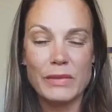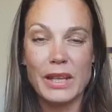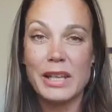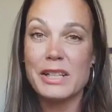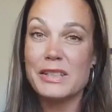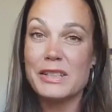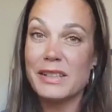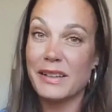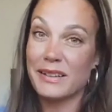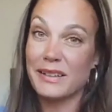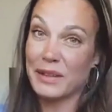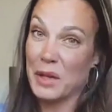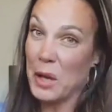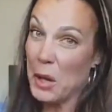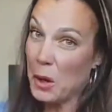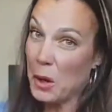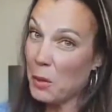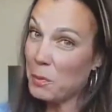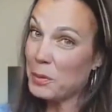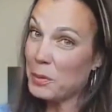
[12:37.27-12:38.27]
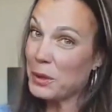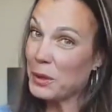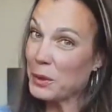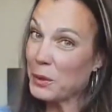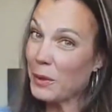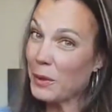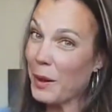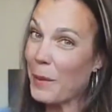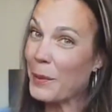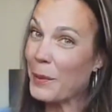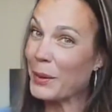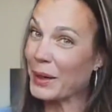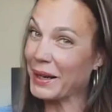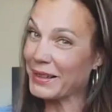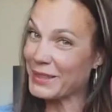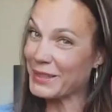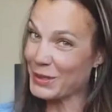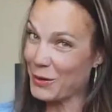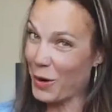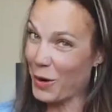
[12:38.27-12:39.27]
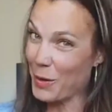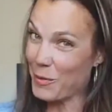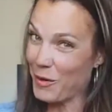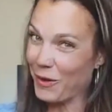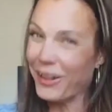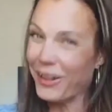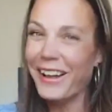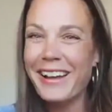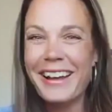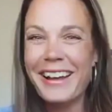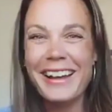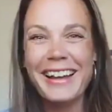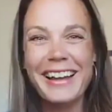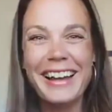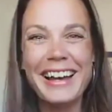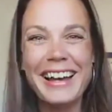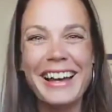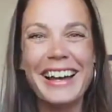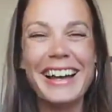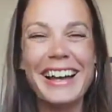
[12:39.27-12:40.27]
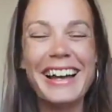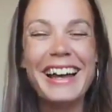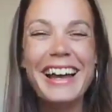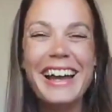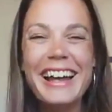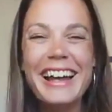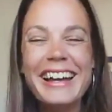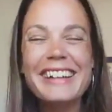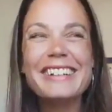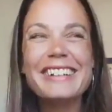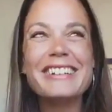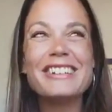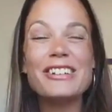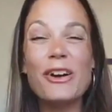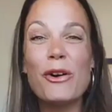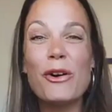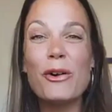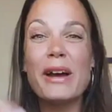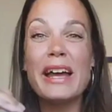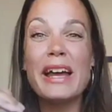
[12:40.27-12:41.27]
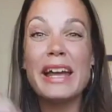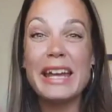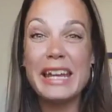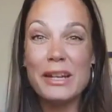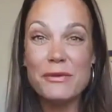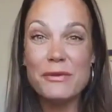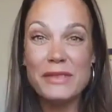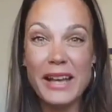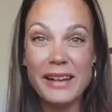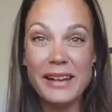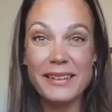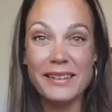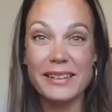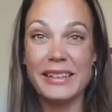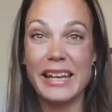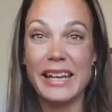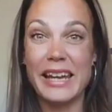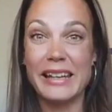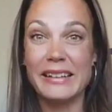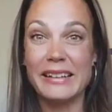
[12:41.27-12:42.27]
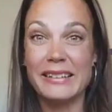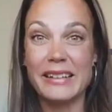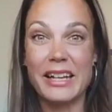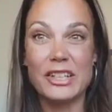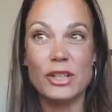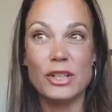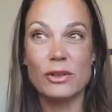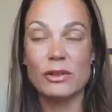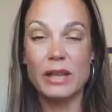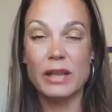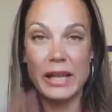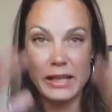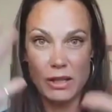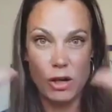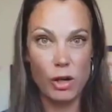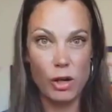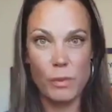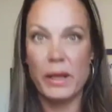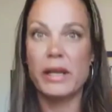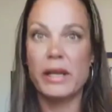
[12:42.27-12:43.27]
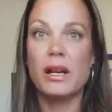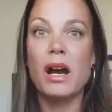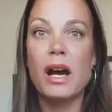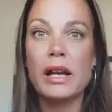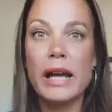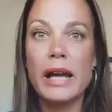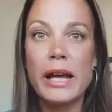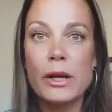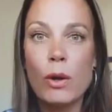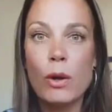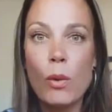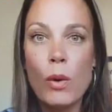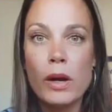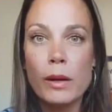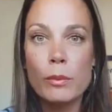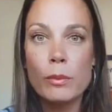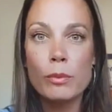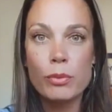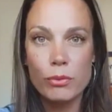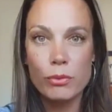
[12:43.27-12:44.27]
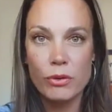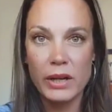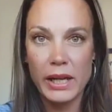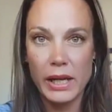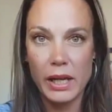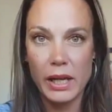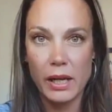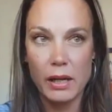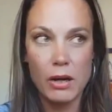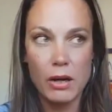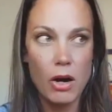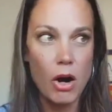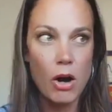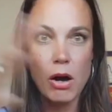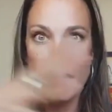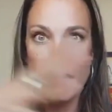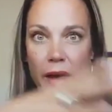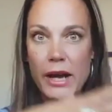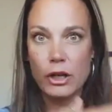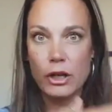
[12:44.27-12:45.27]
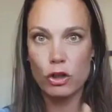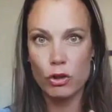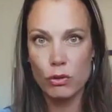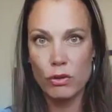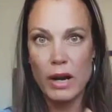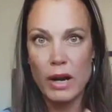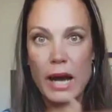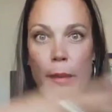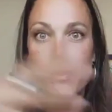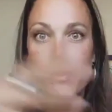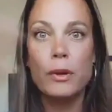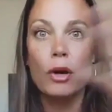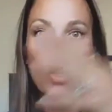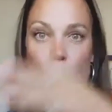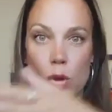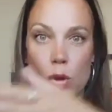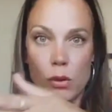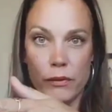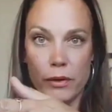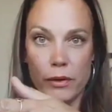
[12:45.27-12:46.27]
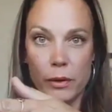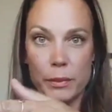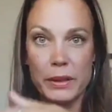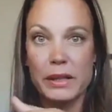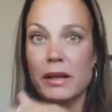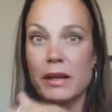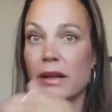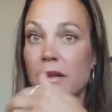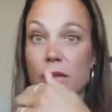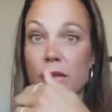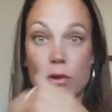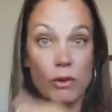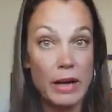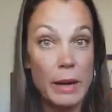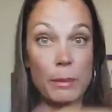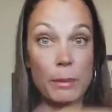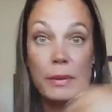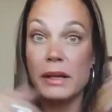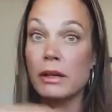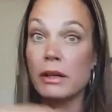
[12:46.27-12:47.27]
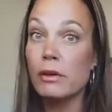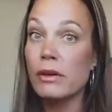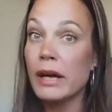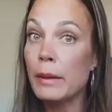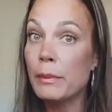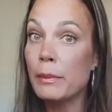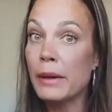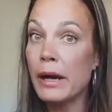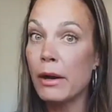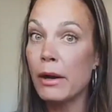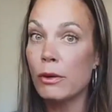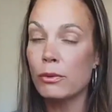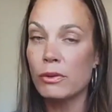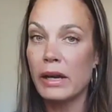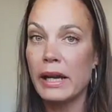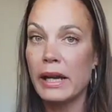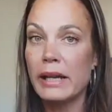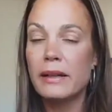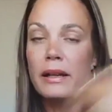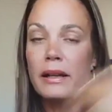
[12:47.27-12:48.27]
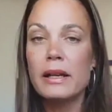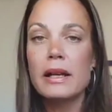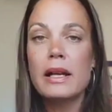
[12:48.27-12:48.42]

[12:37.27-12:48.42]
Doesn't help you, but it's normal. So if that's the case and you're like, oh my God, I don't want to bring all that crap over, because crap in, crap out, right?